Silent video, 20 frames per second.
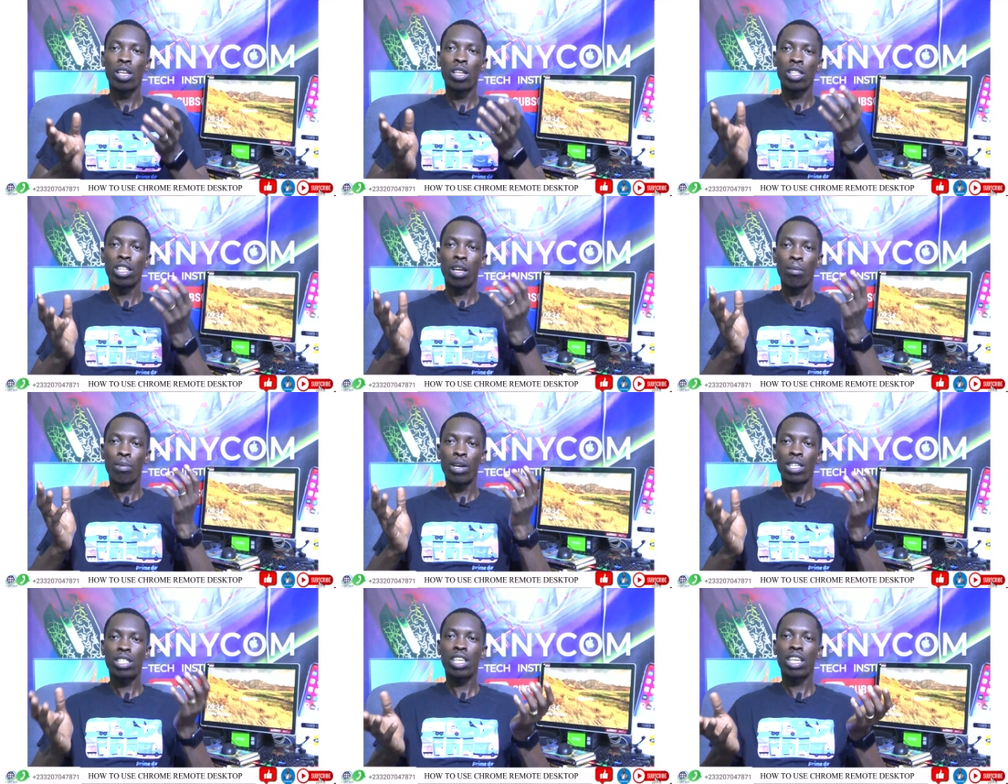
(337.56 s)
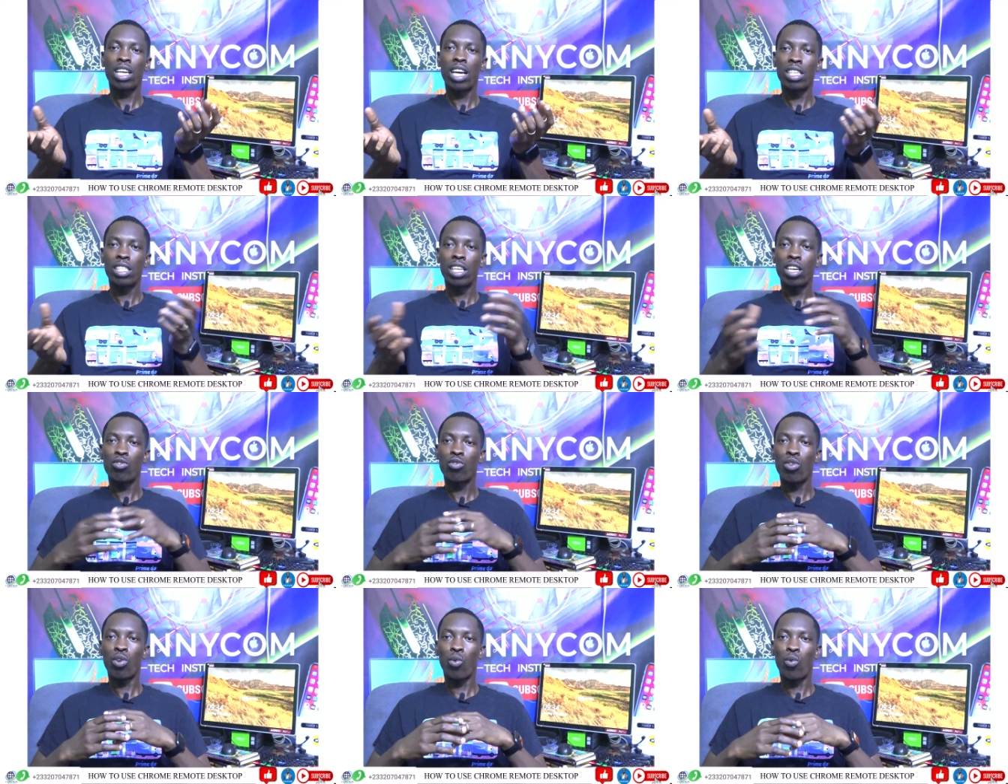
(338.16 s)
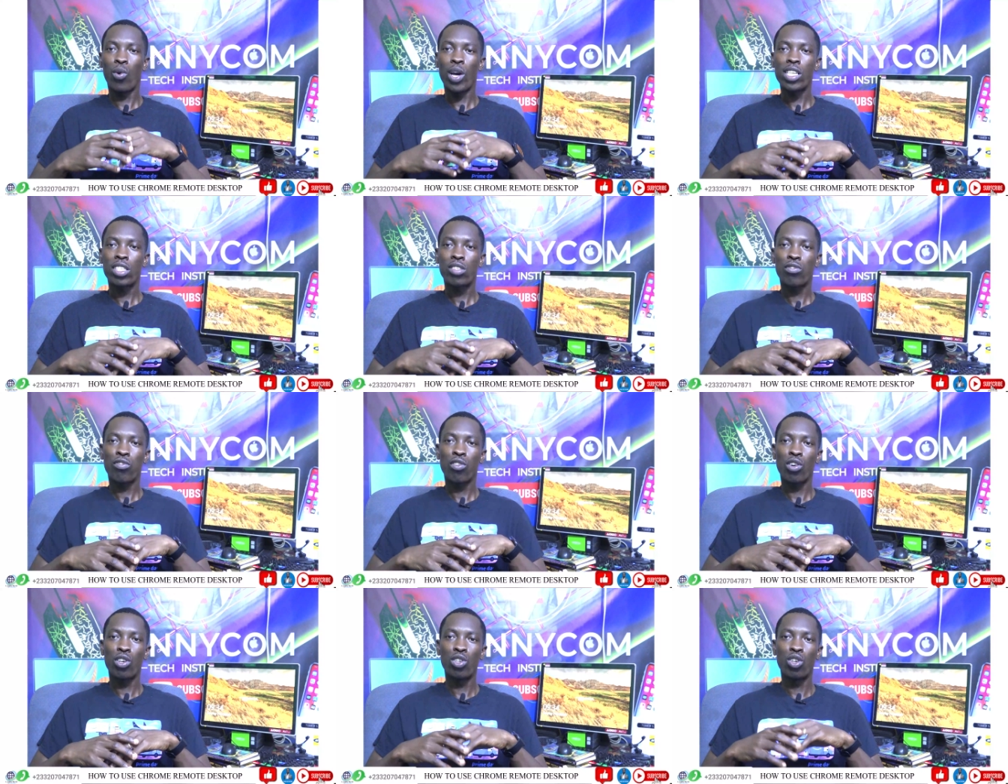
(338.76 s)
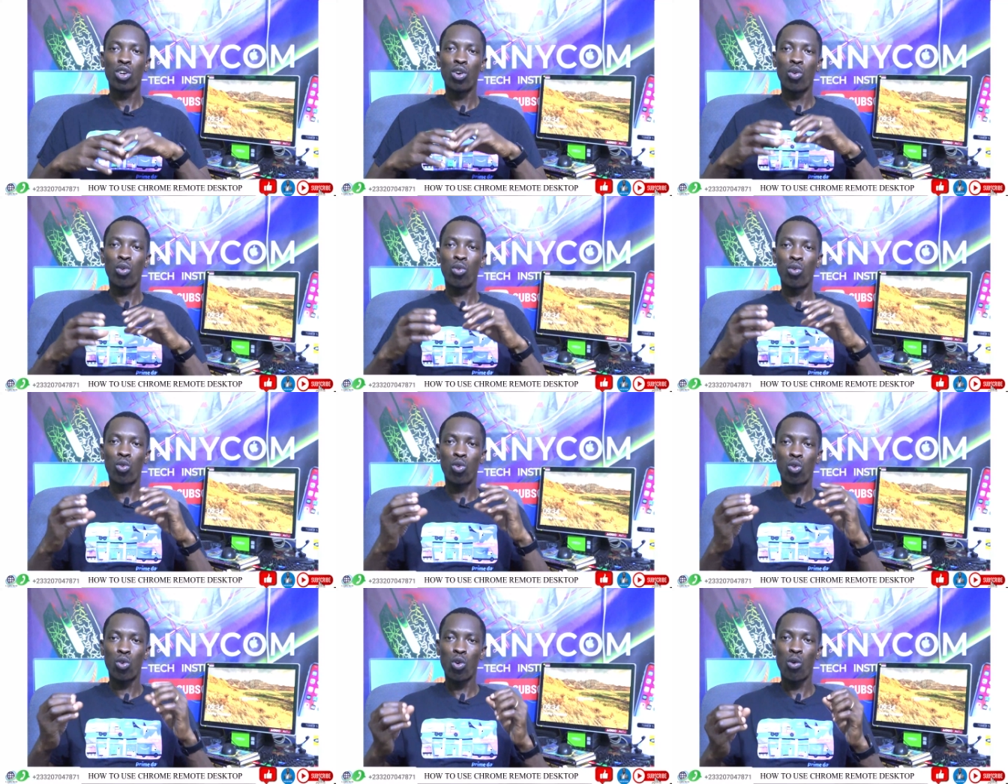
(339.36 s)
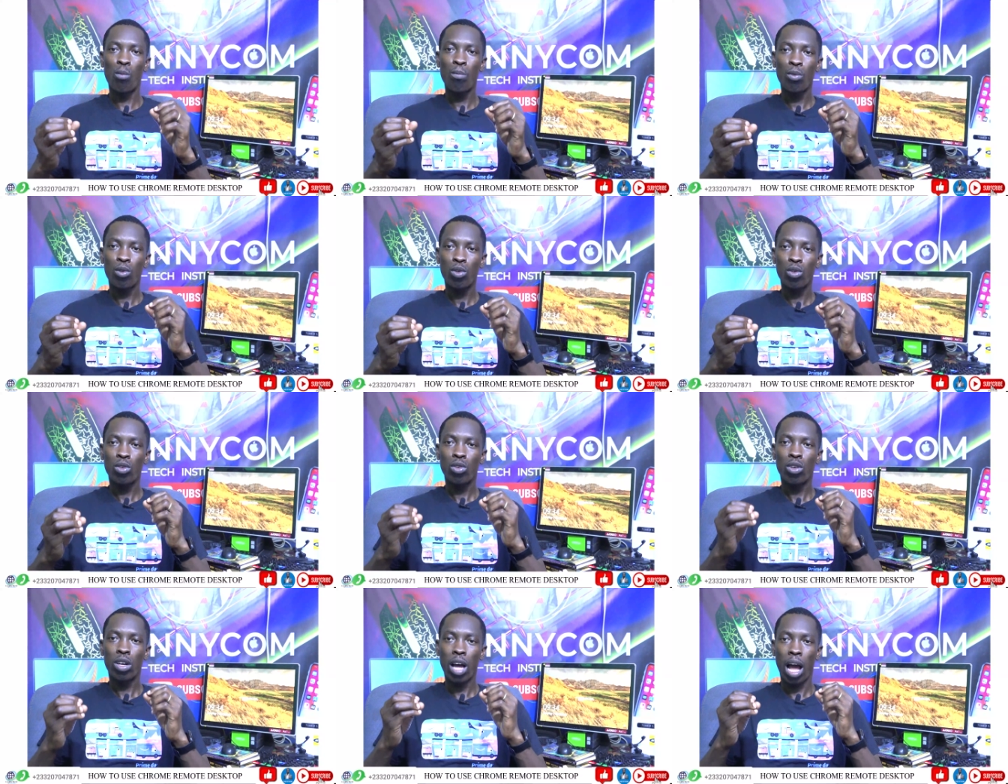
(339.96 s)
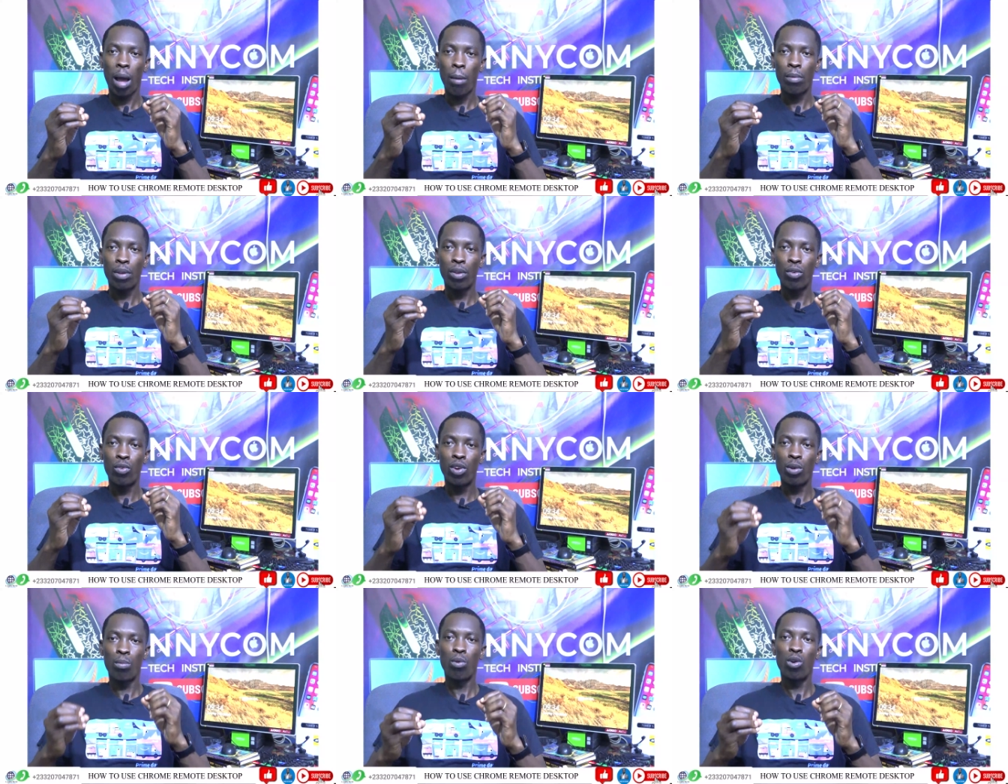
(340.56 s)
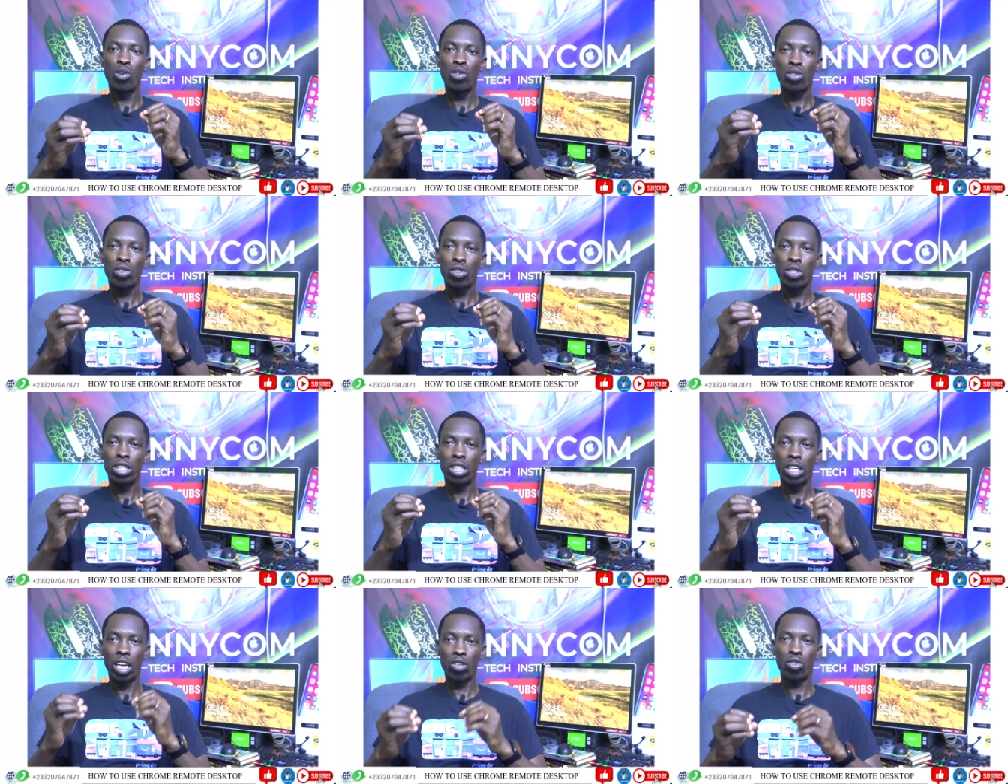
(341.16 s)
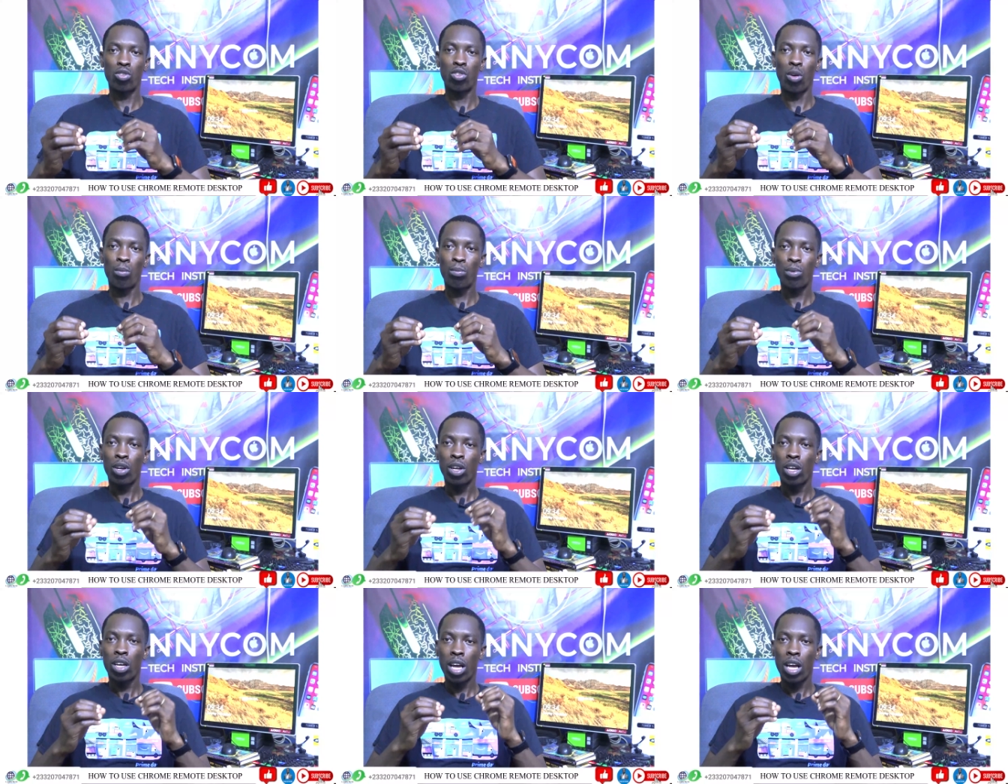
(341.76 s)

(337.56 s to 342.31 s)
The person can just request for your Chrome Remote Desktop